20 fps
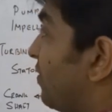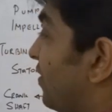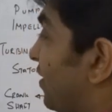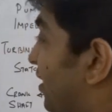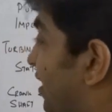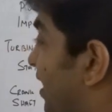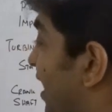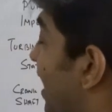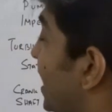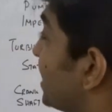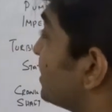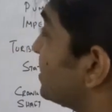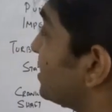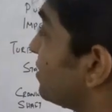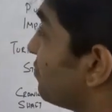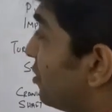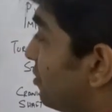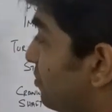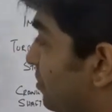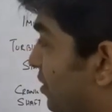the
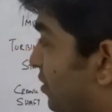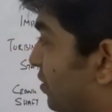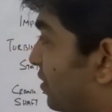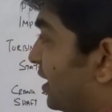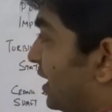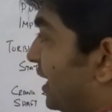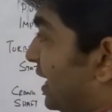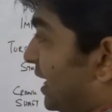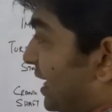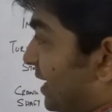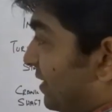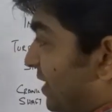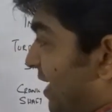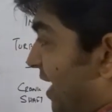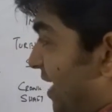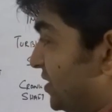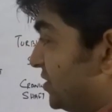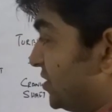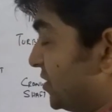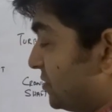casing will be rotating at
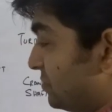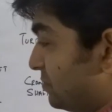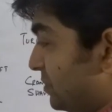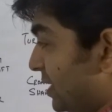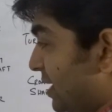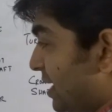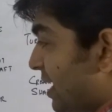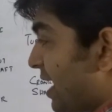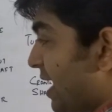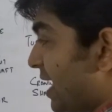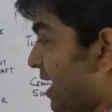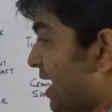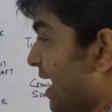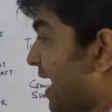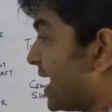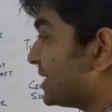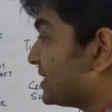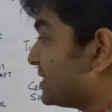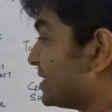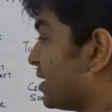the engine speed,
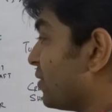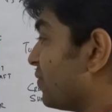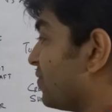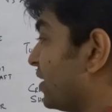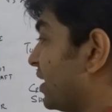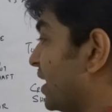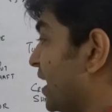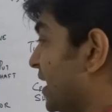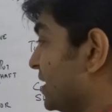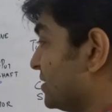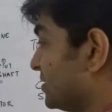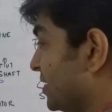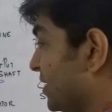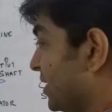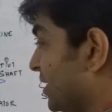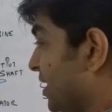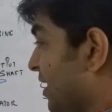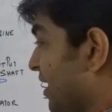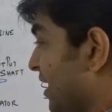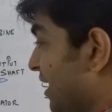as now the
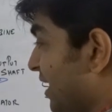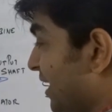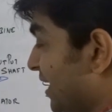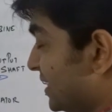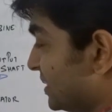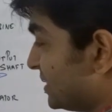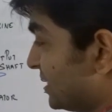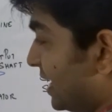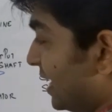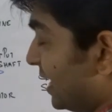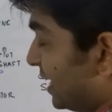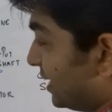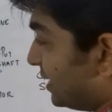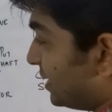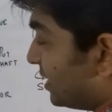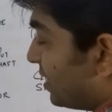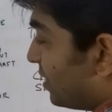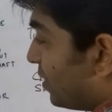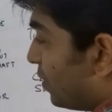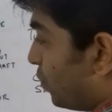casing is
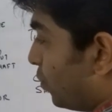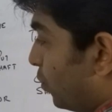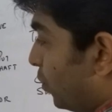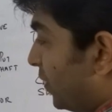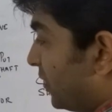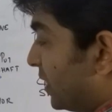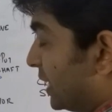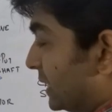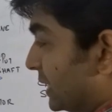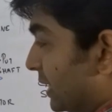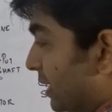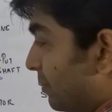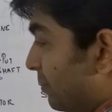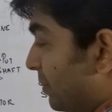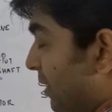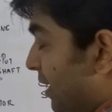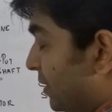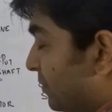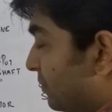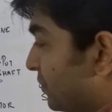linked with the
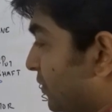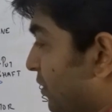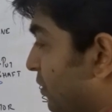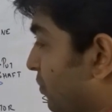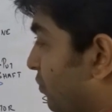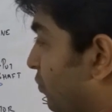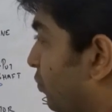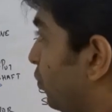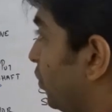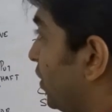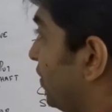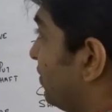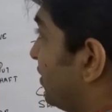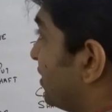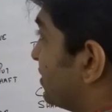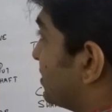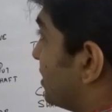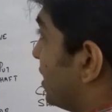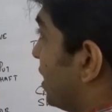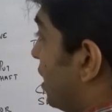turbine with
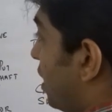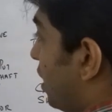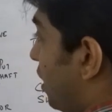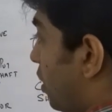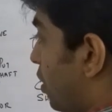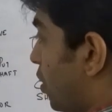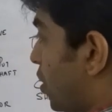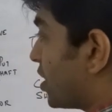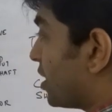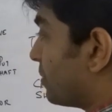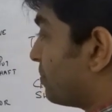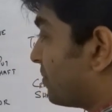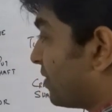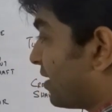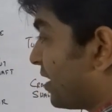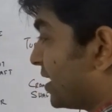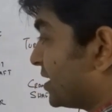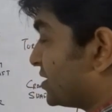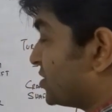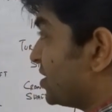this
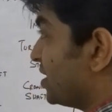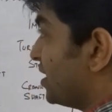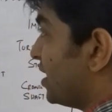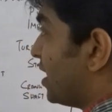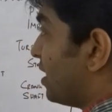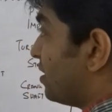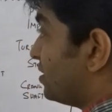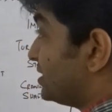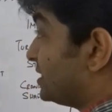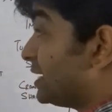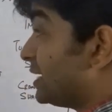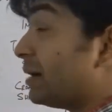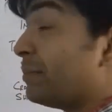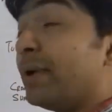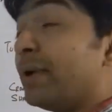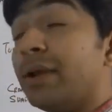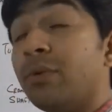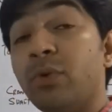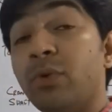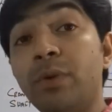lock-up clutch. Our
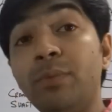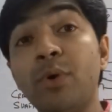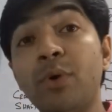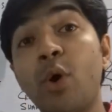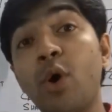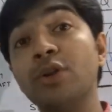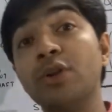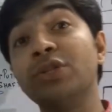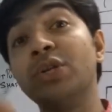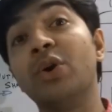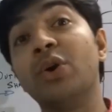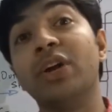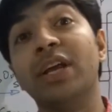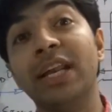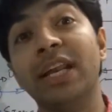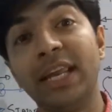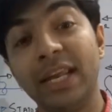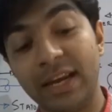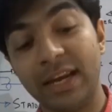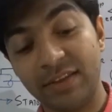turbine will be also
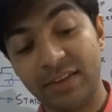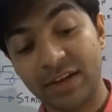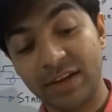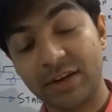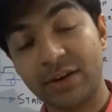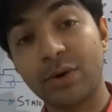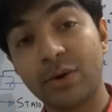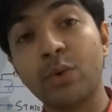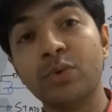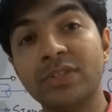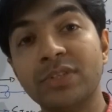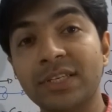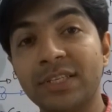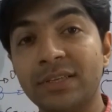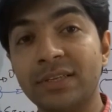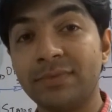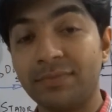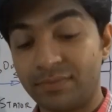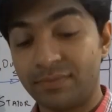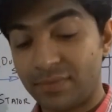rotating in the cruising
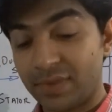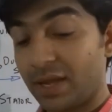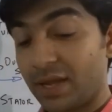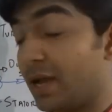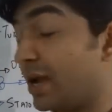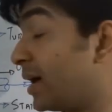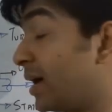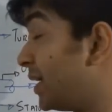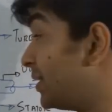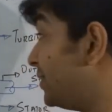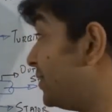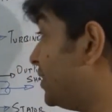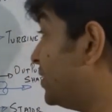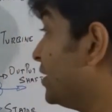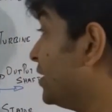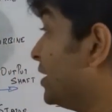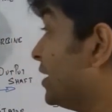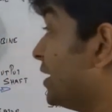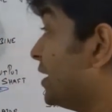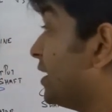at the